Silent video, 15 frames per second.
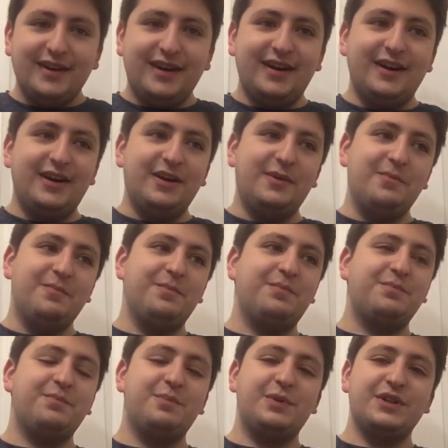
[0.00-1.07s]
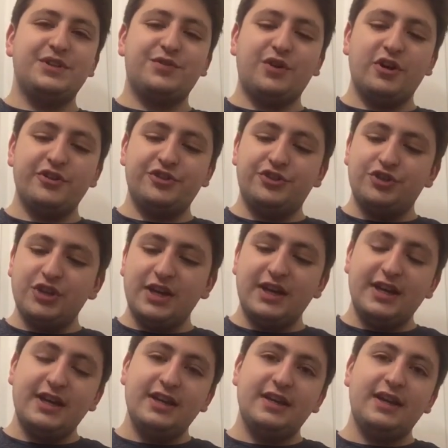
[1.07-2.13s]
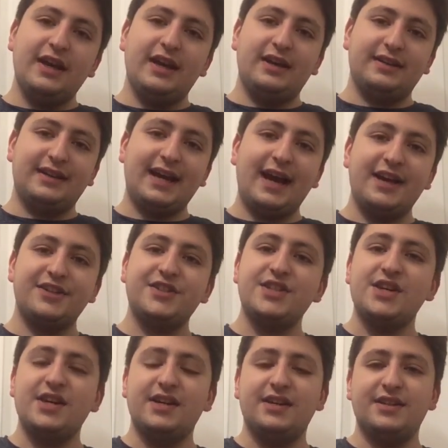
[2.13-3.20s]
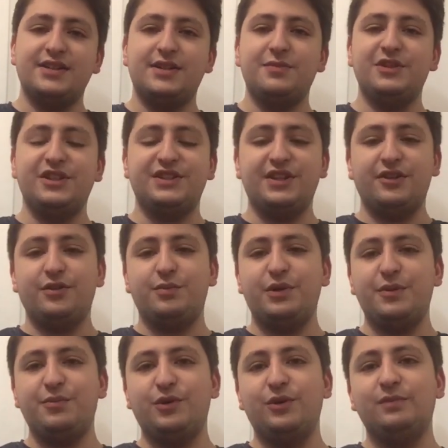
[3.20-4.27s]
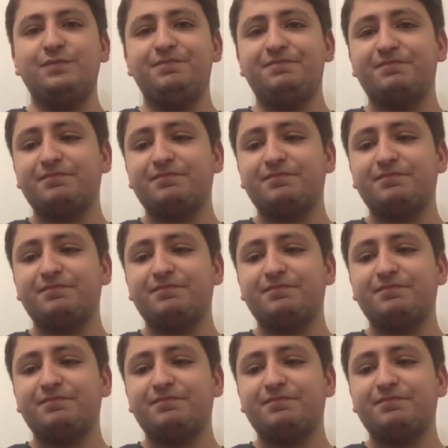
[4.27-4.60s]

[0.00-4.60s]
But as far as Jin and Cassian and some of these other people,